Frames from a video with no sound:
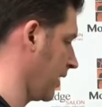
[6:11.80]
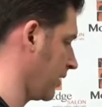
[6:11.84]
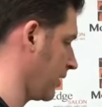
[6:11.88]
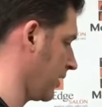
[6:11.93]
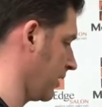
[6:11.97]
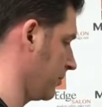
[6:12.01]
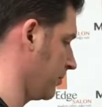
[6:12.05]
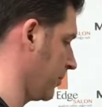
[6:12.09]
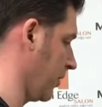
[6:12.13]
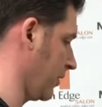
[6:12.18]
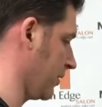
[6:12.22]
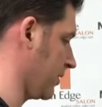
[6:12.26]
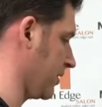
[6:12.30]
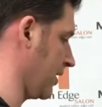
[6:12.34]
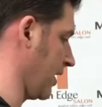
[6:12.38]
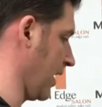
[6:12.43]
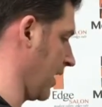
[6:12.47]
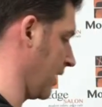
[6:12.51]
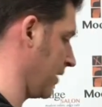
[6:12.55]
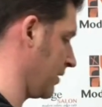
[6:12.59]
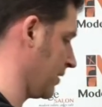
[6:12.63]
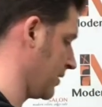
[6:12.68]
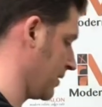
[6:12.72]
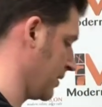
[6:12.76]
on both
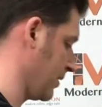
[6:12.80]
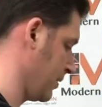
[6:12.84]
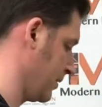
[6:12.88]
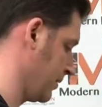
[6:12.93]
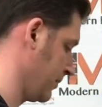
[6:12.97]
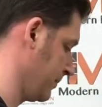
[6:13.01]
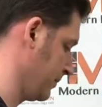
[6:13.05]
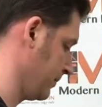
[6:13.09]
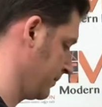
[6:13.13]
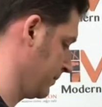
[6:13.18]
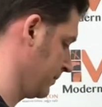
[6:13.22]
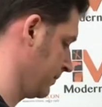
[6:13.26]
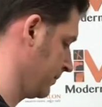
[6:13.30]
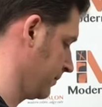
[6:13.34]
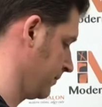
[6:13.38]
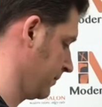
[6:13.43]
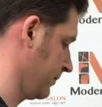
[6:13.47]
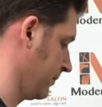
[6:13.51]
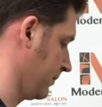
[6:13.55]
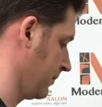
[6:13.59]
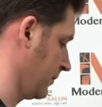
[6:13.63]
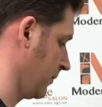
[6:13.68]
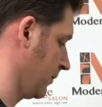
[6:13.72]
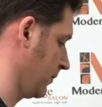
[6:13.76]
sides.
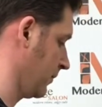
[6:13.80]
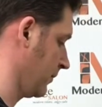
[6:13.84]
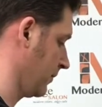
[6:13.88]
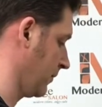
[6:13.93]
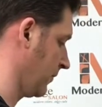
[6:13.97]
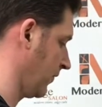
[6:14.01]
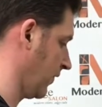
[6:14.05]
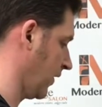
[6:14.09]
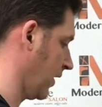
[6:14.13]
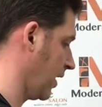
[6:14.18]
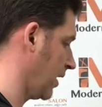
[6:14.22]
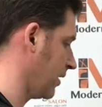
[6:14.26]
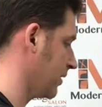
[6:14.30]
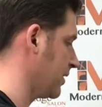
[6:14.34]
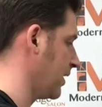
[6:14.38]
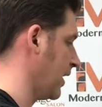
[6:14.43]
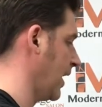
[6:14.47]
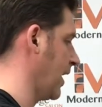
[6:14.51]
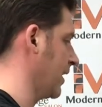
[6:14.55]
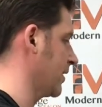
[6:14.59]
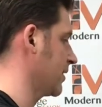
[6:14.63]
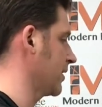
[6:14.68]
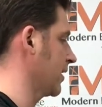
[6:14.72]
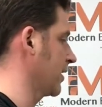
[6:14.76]

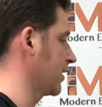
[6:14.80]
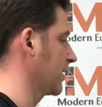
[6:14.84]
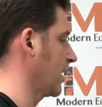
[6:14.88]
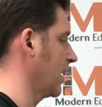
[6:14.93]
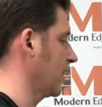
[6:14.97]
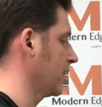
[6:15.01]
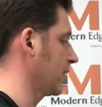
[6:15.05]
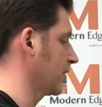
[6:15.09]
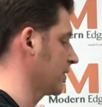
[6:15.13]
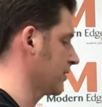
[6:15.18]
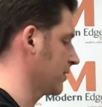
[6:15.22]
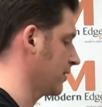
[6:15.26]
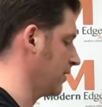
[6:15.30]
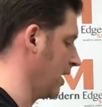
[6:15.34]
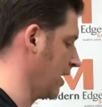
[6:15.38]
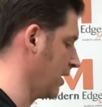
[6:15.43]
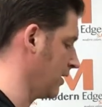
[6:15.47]
Fantastic. That looks great.